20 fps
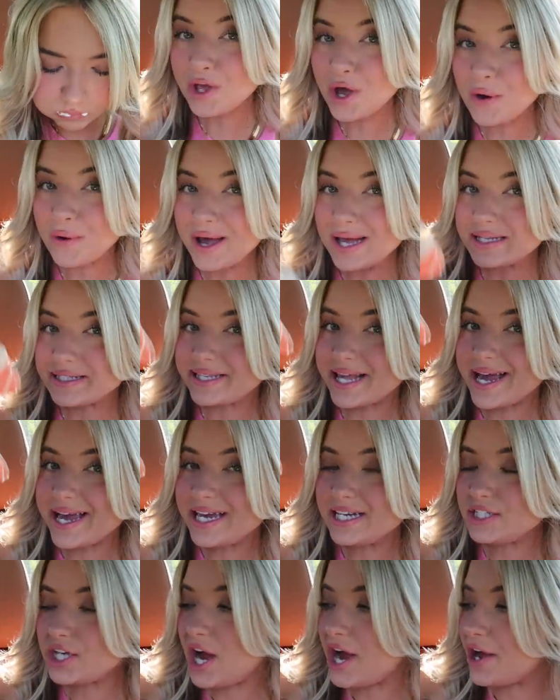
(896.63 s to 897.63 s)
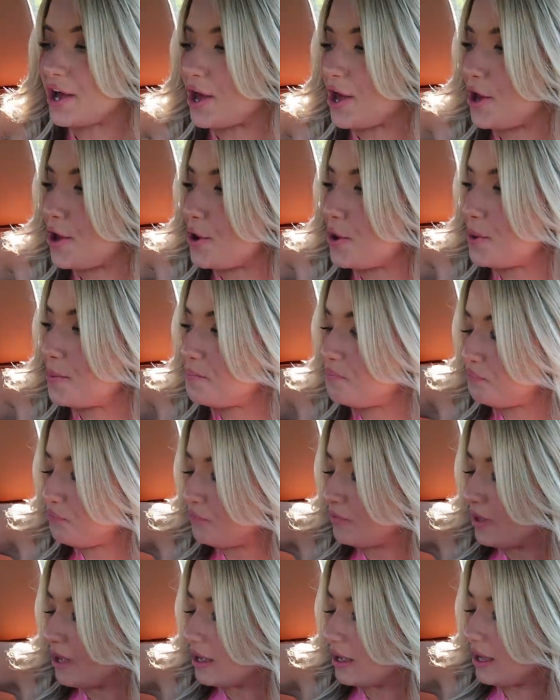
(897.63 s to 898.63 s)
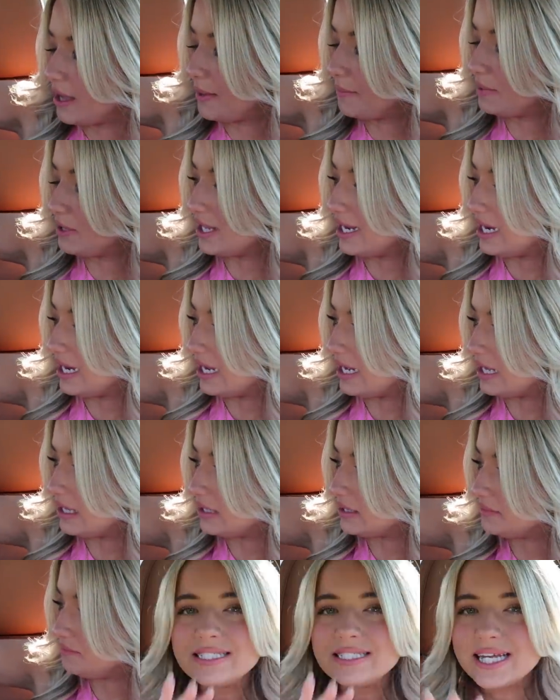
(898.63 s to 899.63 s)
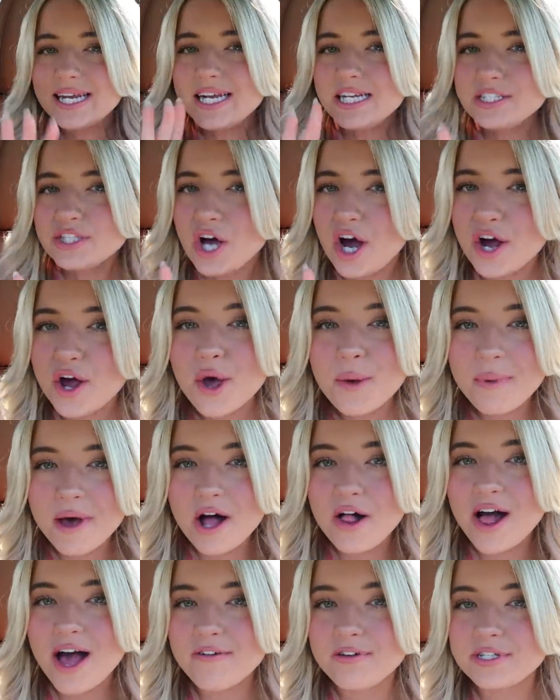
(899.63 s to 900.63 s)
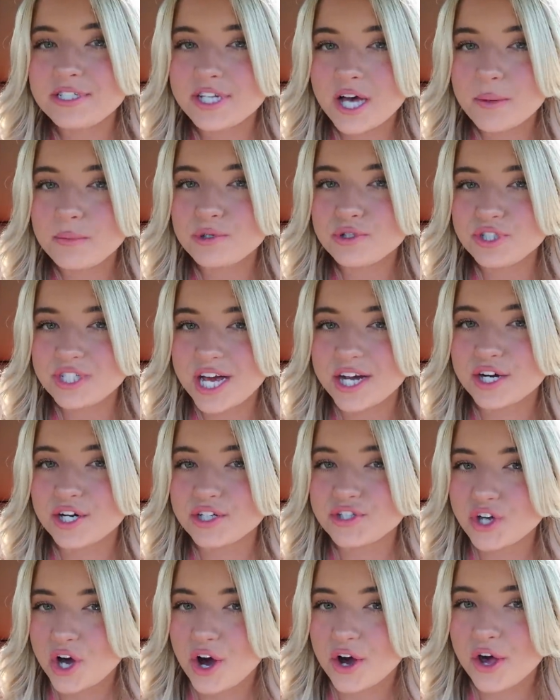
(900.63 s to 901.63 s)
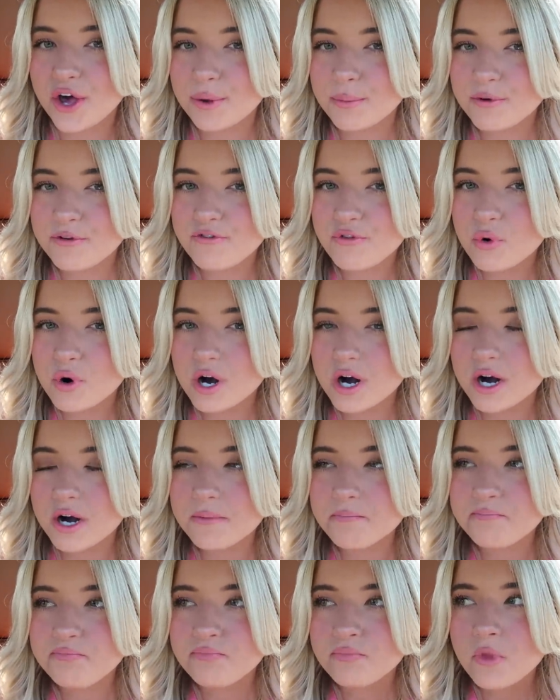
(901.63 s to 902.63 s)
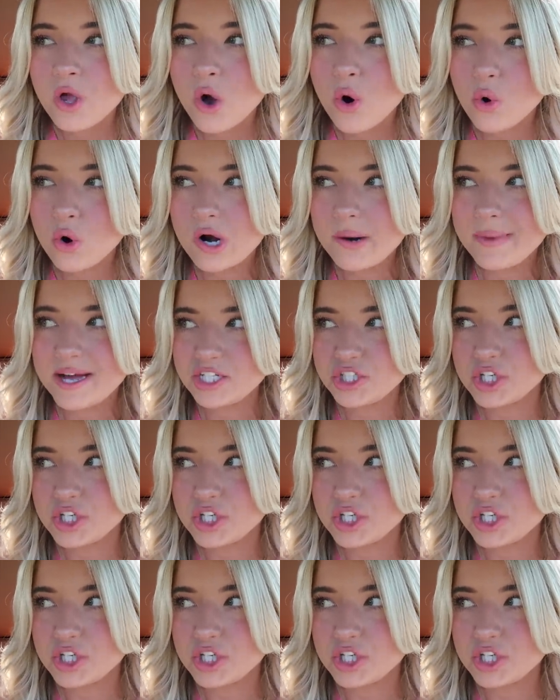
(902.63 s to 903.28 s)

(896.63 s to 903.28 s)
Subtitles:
Okay, second taco completed. Did a Taco Bell have a double decker taco before? Or am I